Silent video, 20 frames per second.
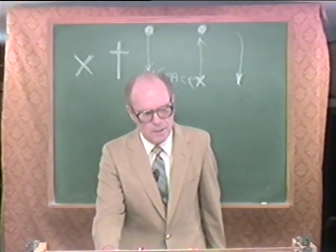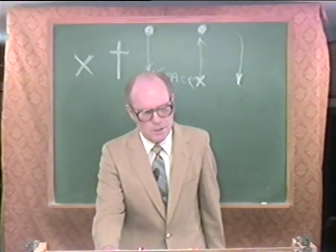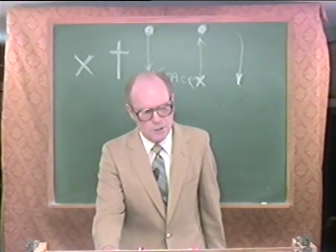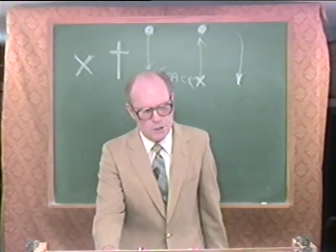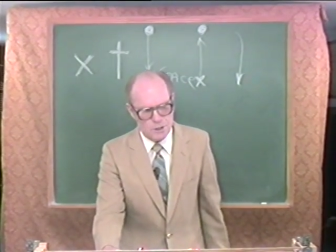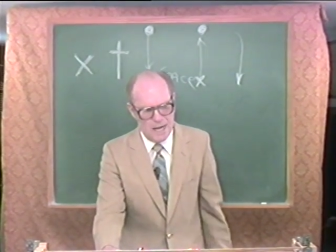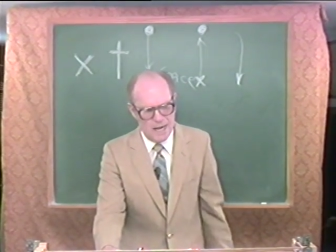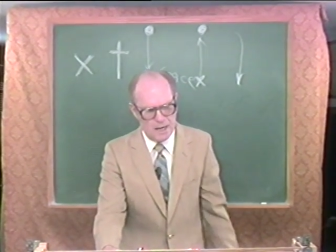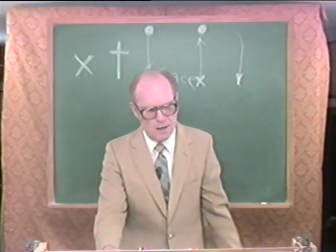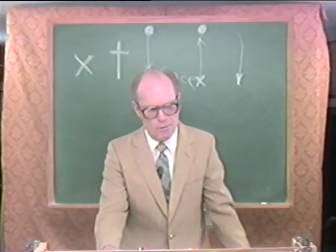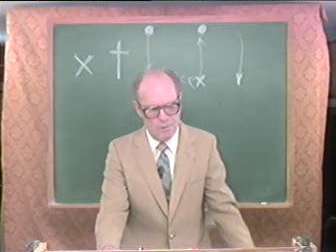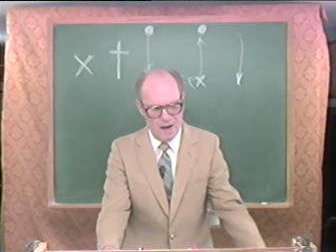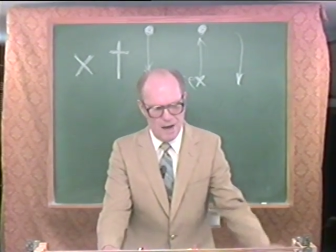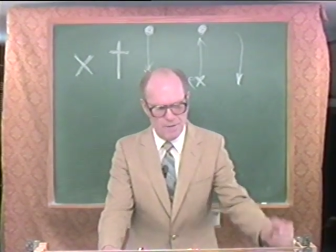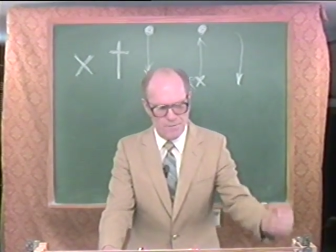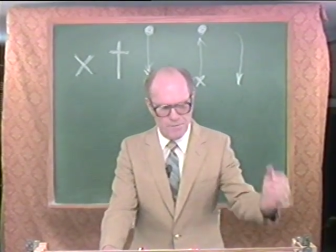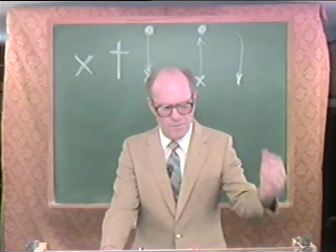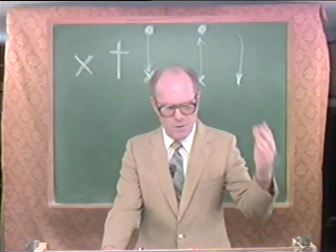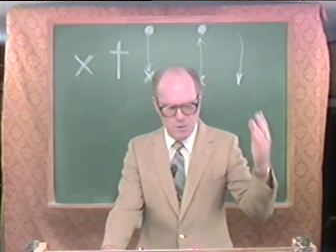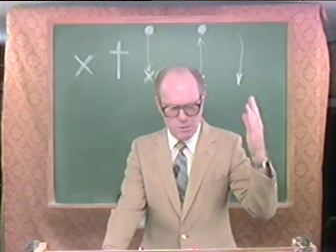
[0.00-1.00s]

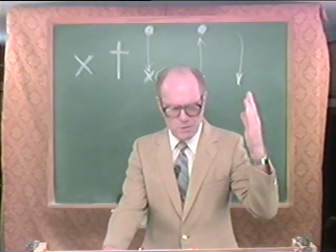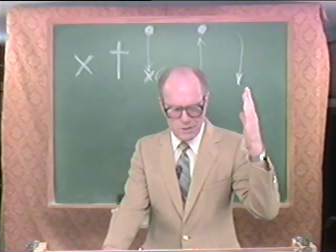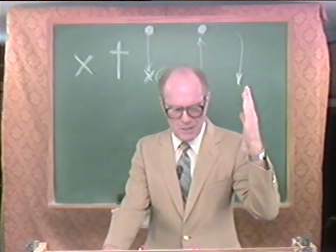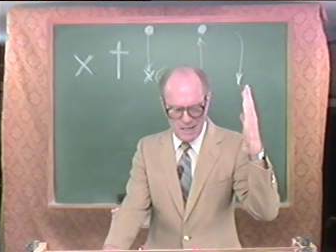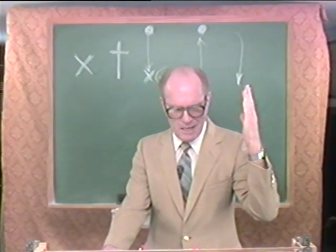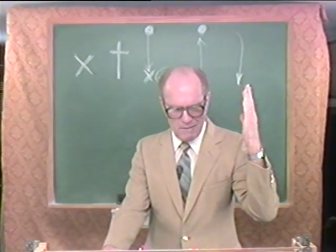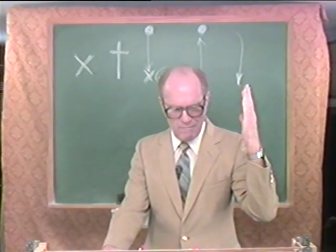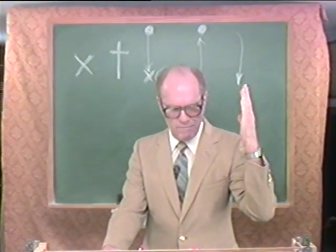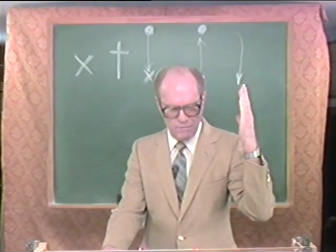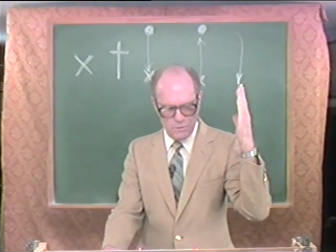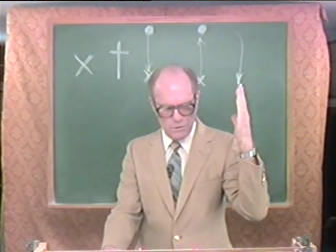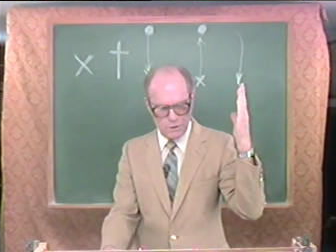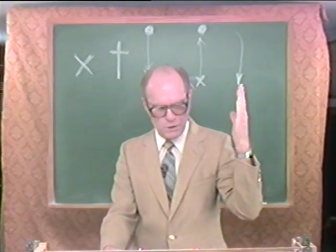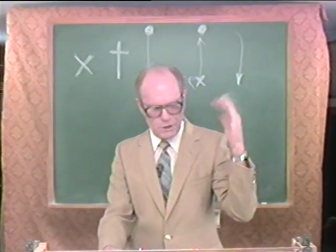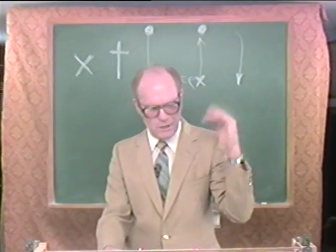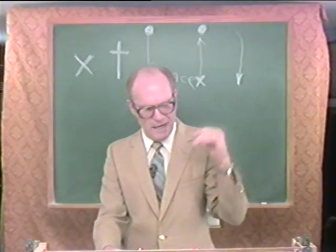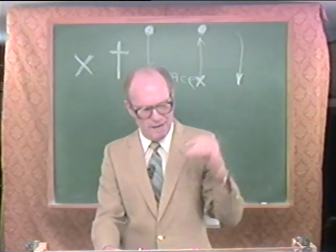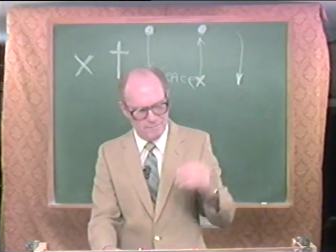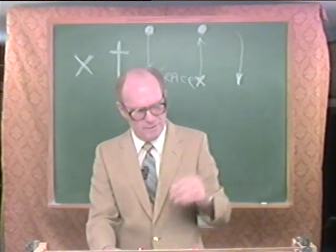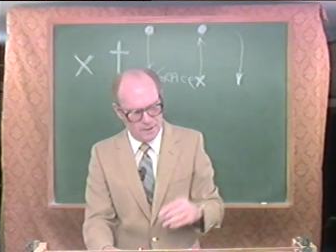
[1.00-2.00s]
Zechariah 13, verse
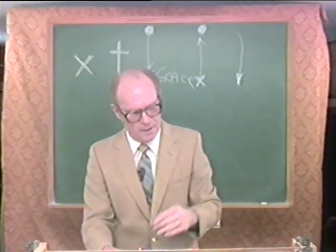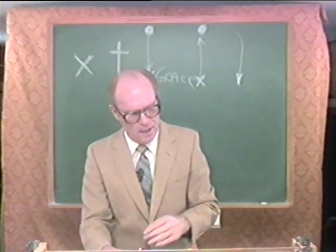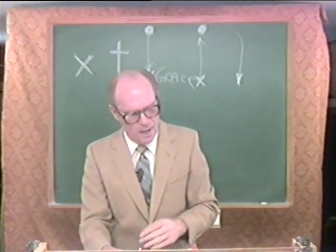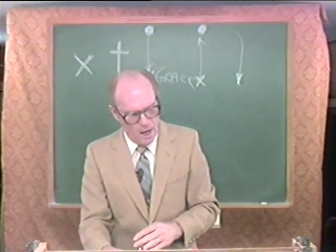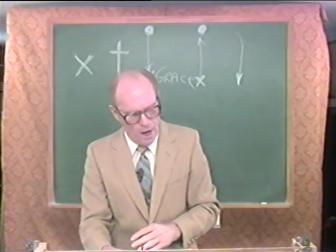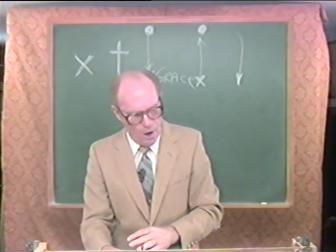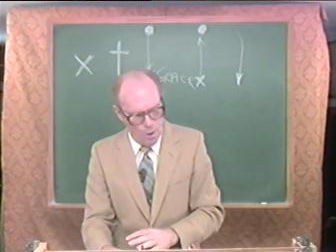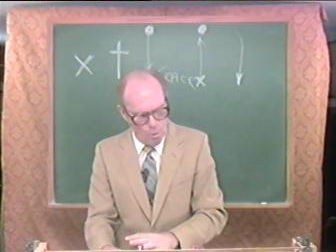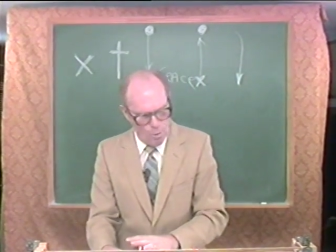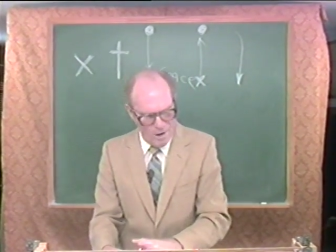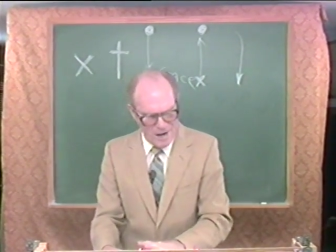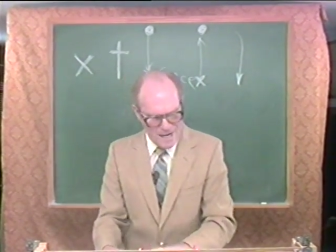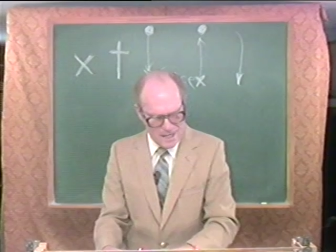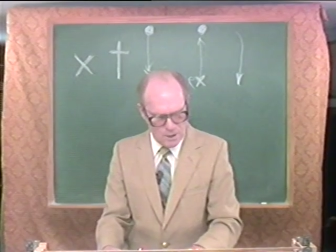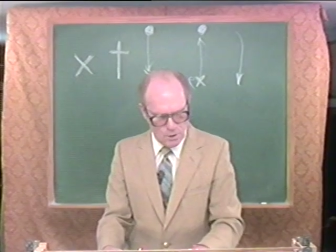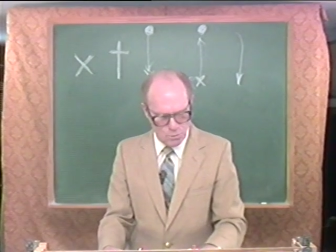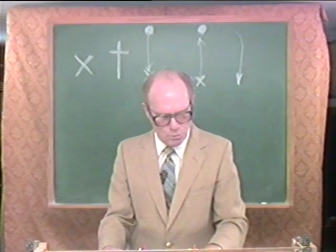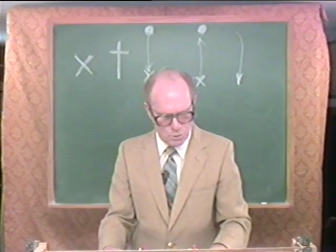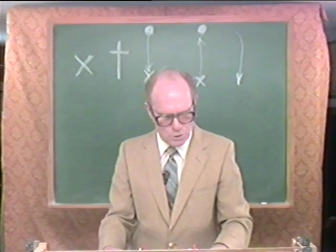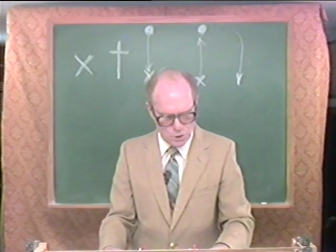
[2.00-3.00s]
7
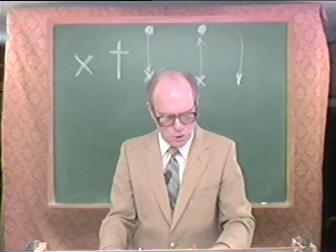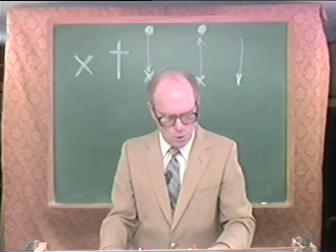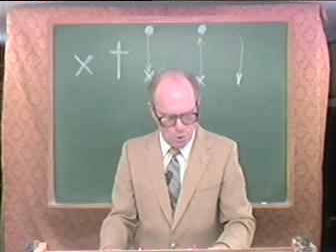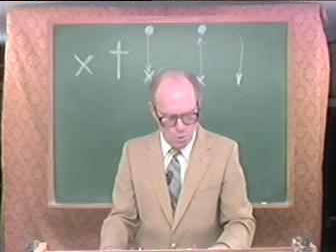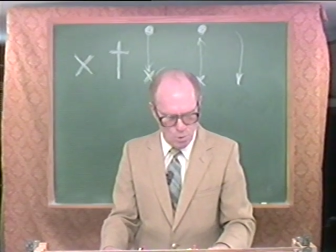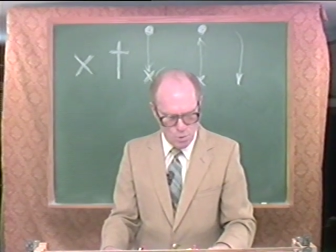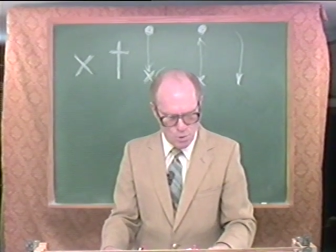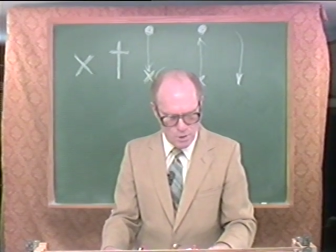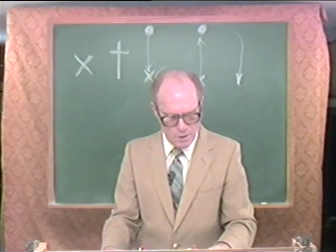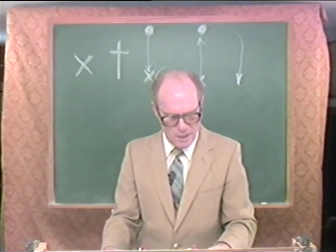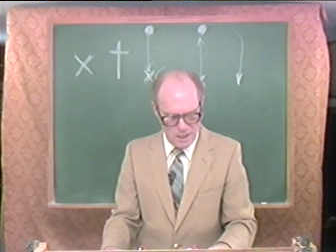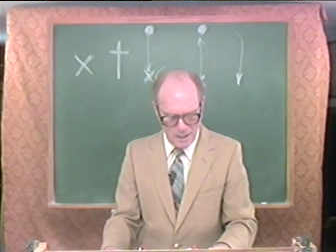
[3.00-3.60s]
Awake, O sword,